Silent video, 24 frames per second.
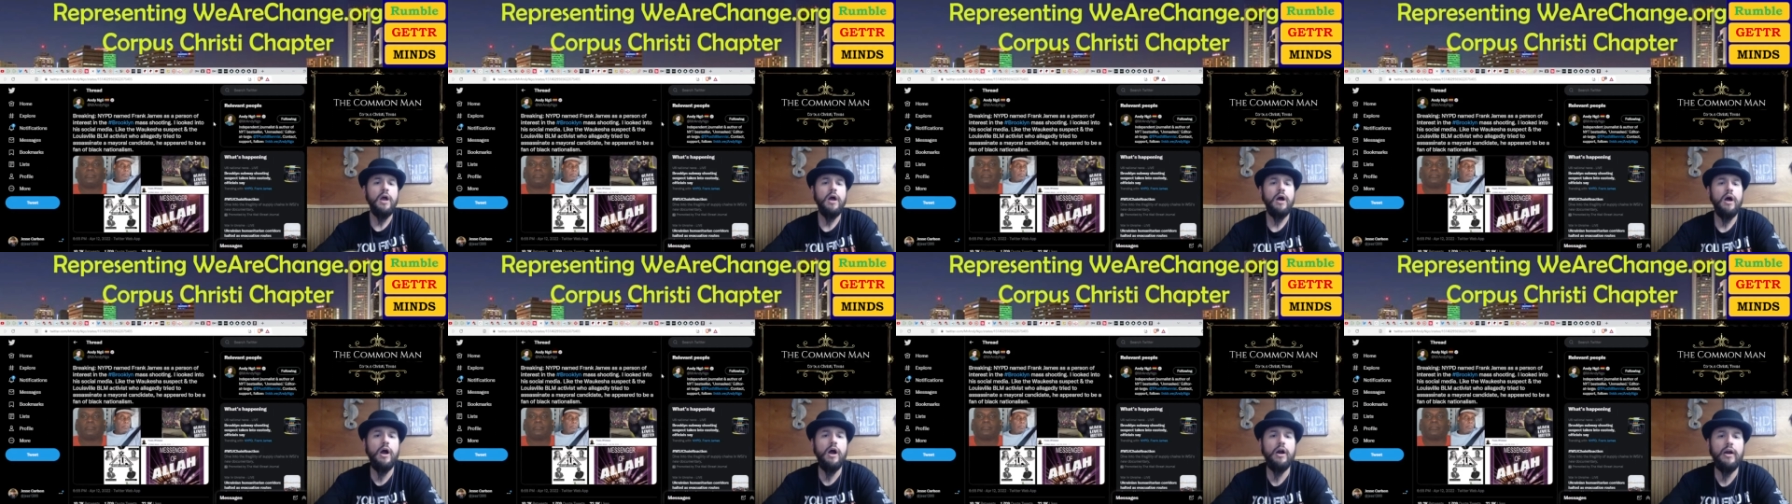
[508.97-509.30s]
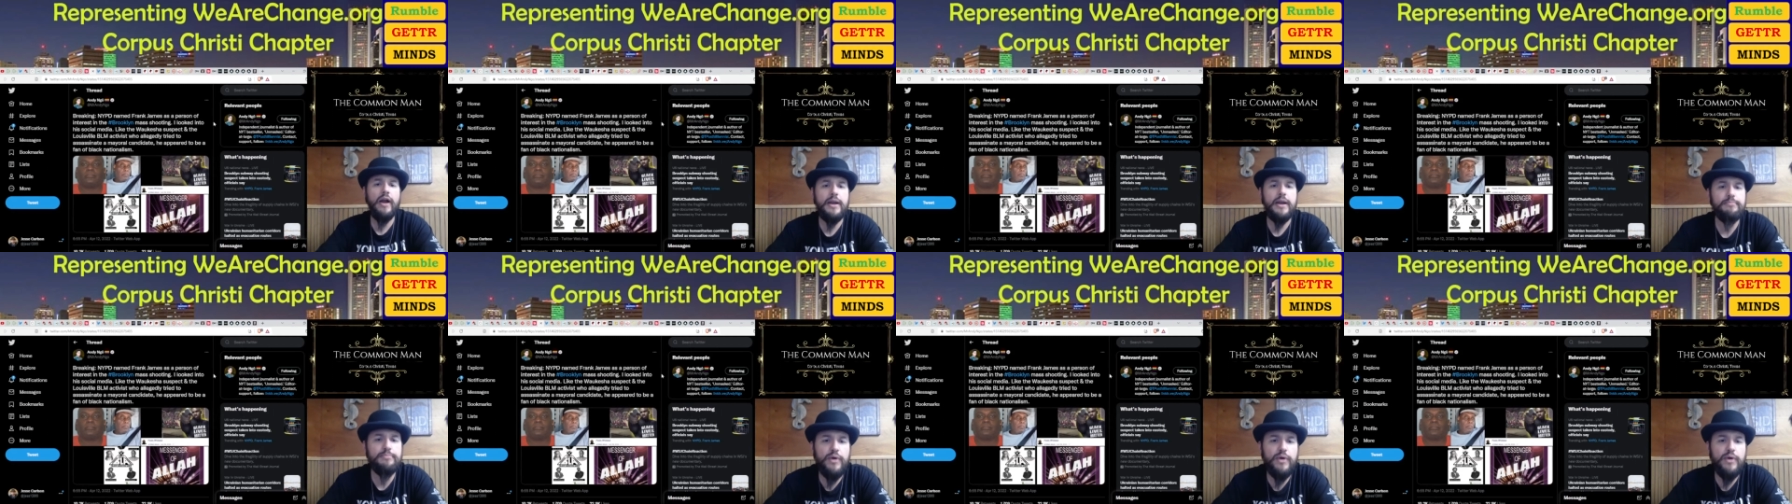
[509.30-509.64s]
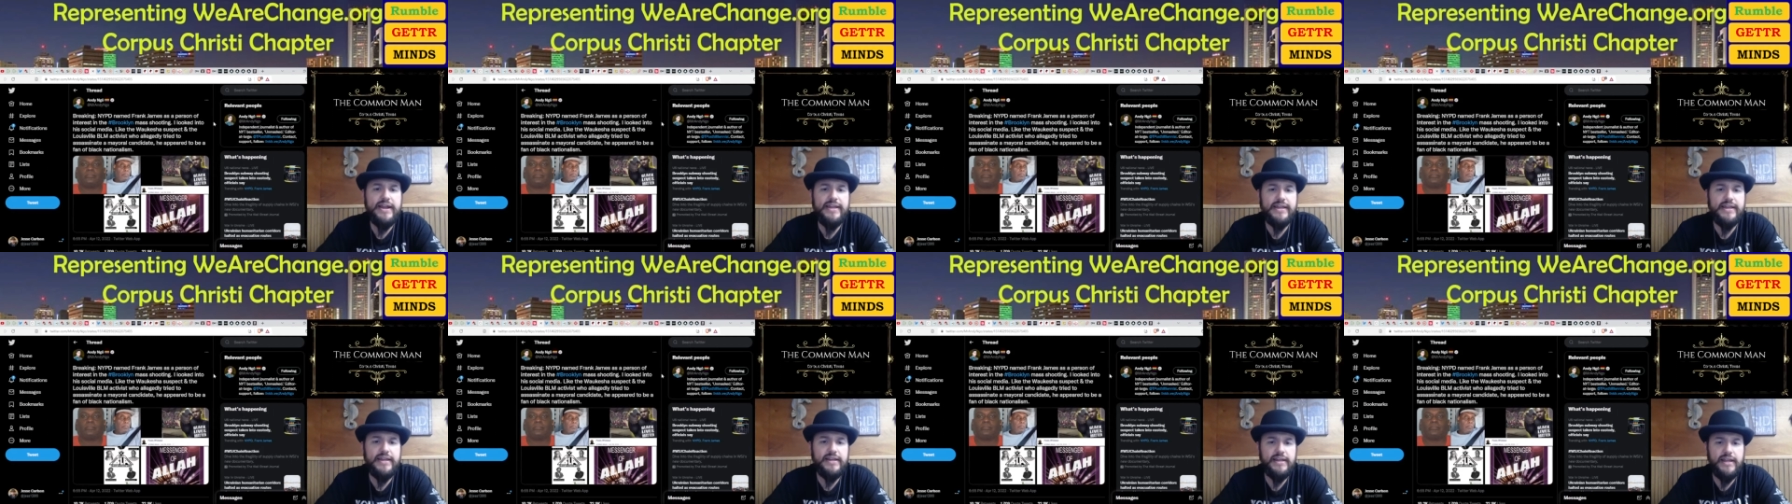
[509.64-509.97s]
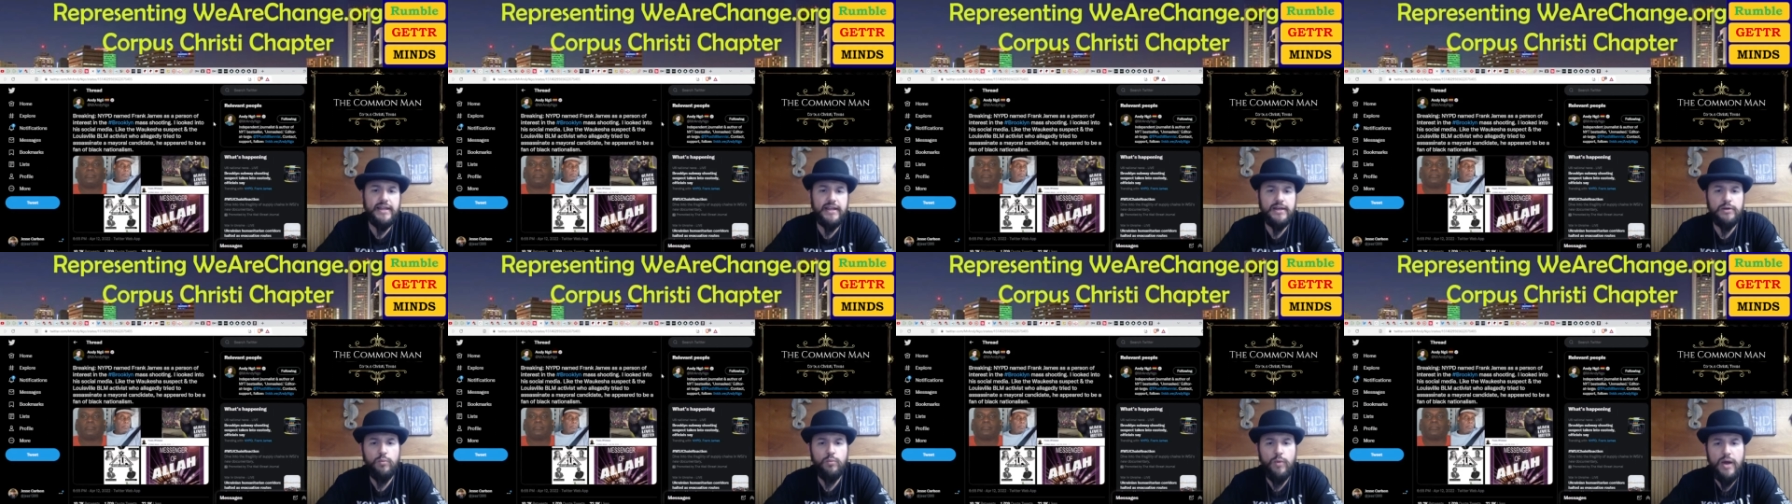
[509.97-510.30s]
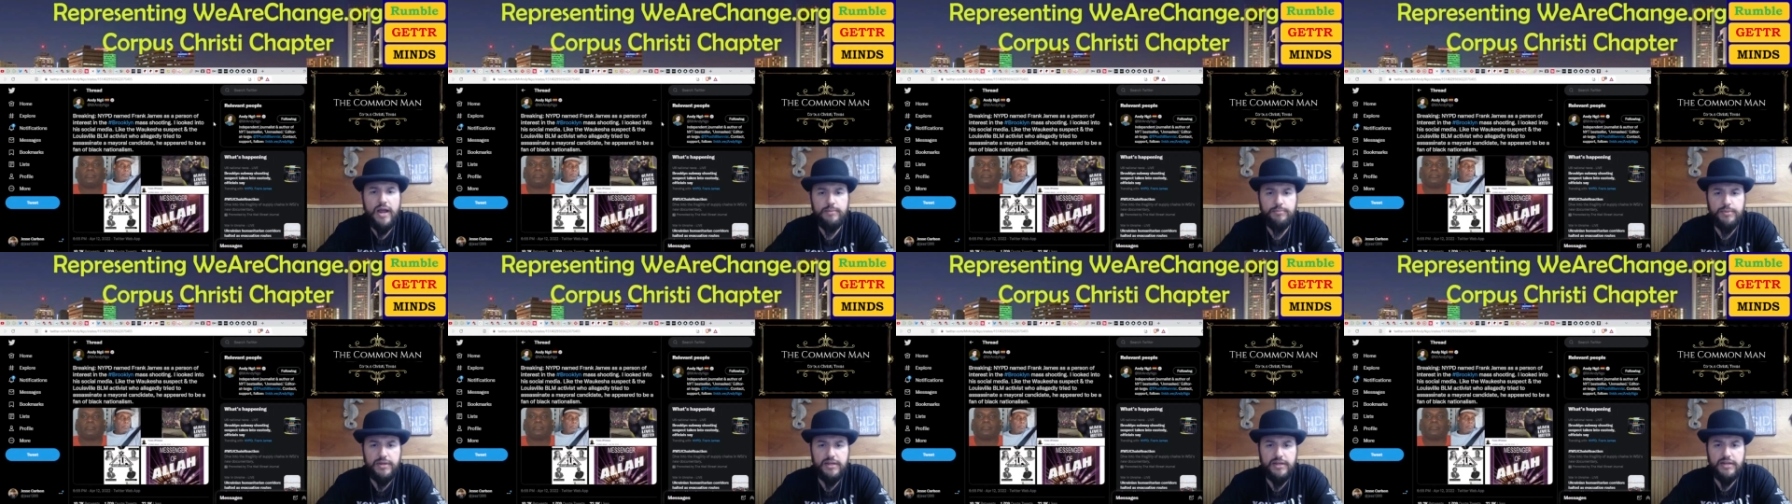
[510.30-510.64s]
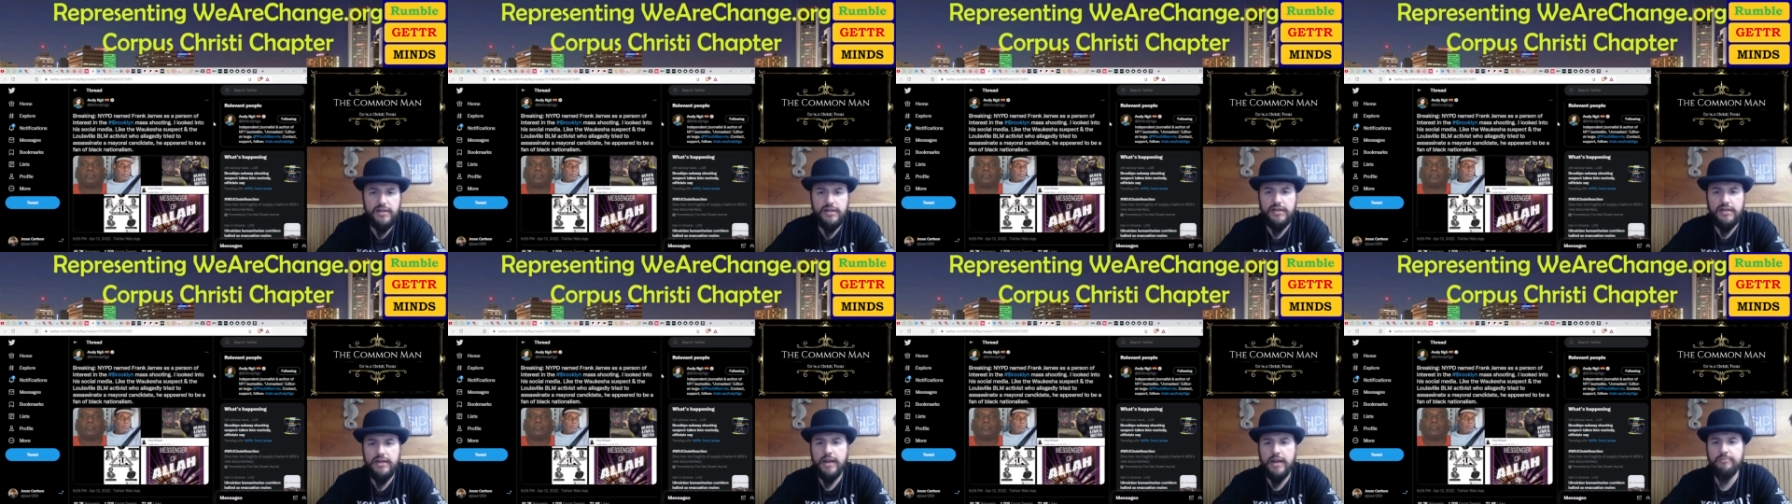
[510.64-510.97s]
All right, breaking
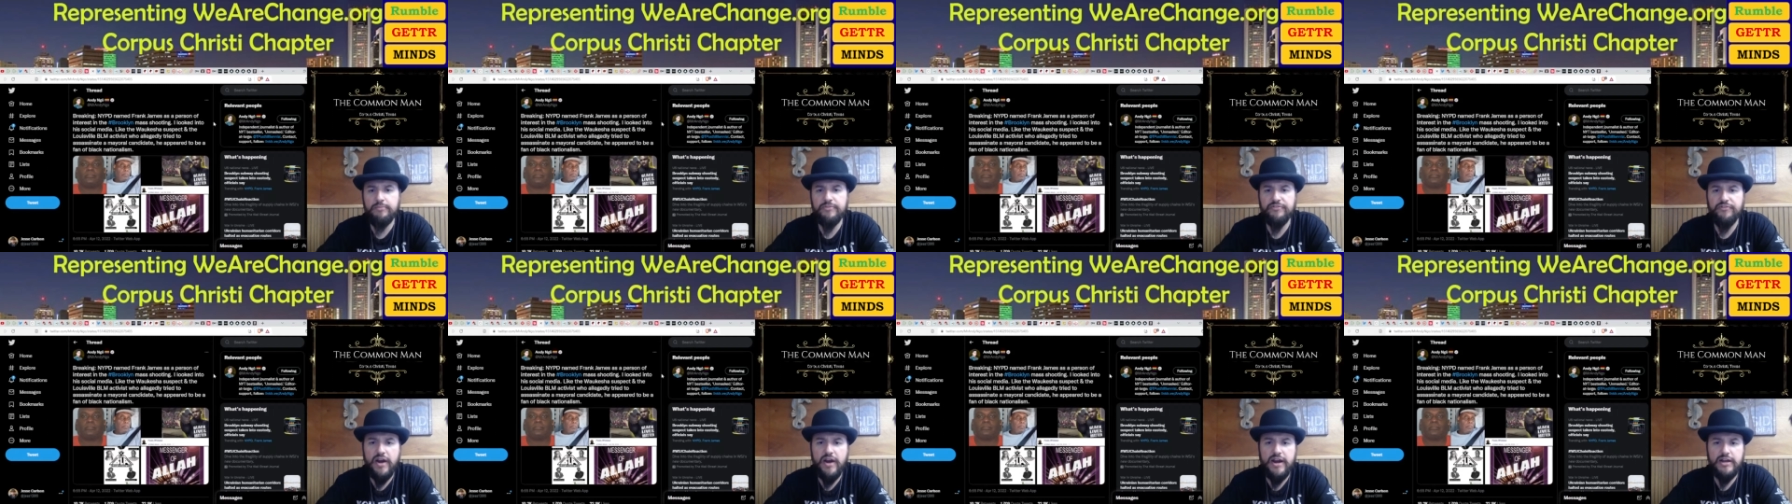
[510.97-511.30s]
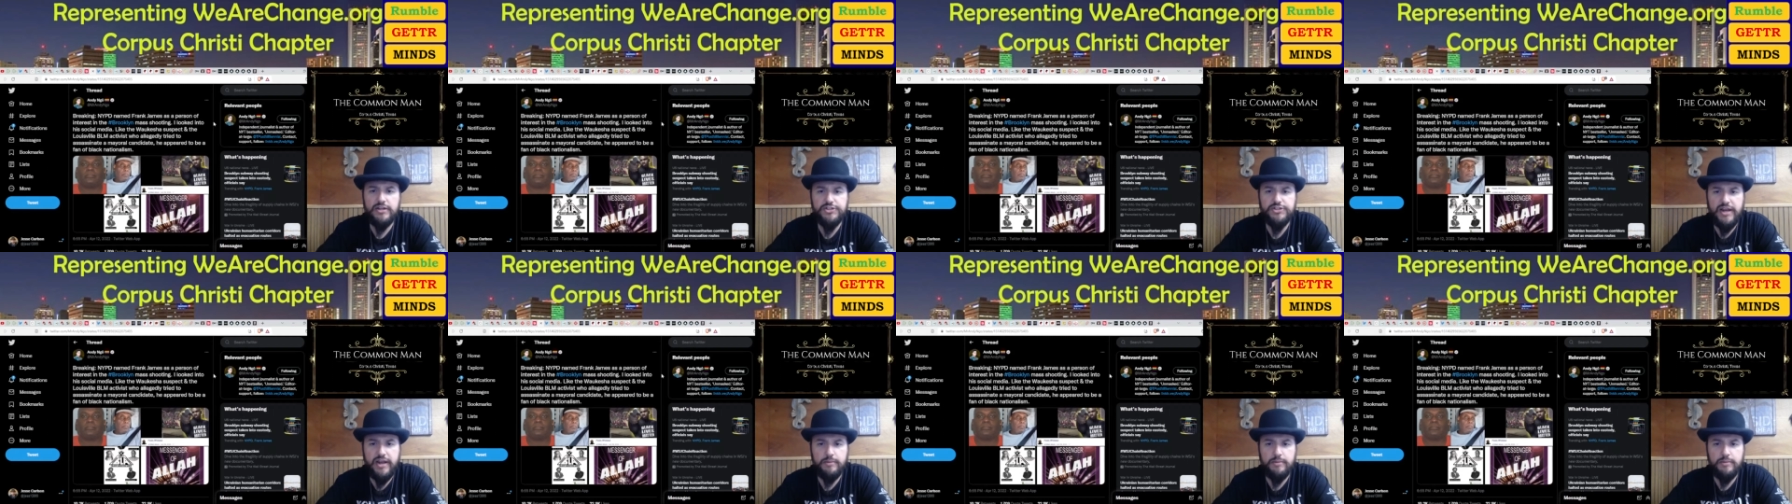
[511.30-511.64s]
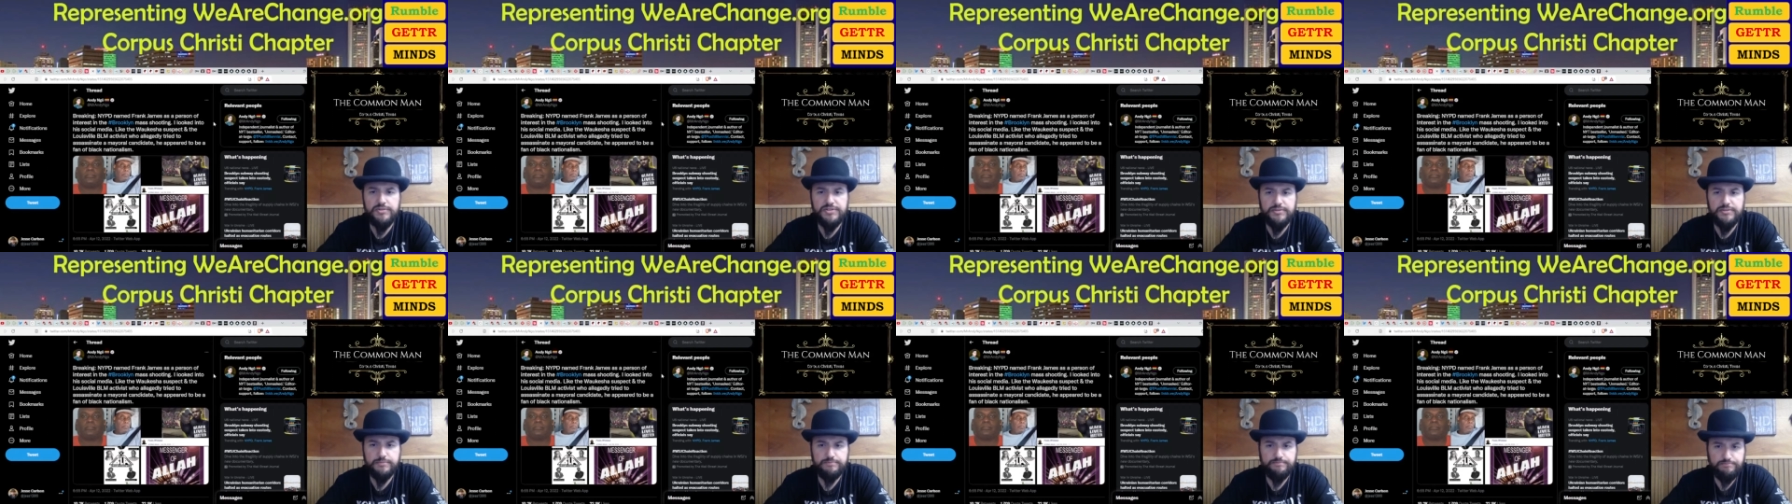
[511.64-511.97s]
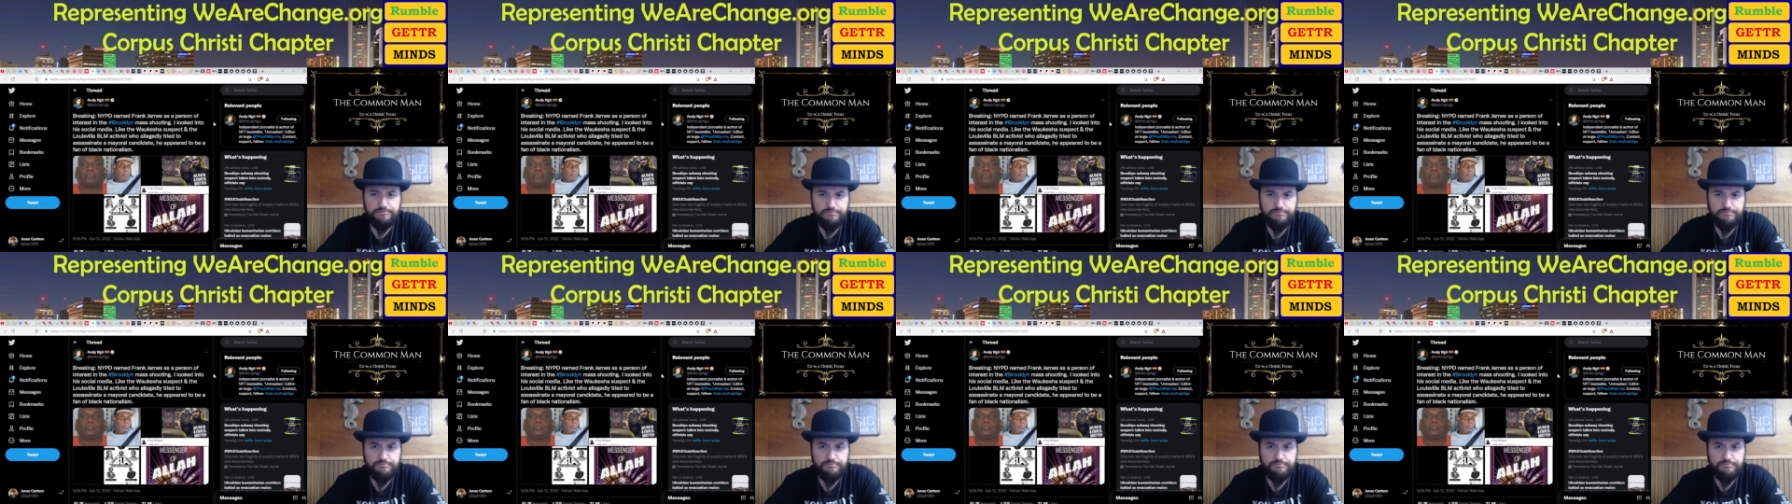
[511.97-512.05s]
NYPD named Frank James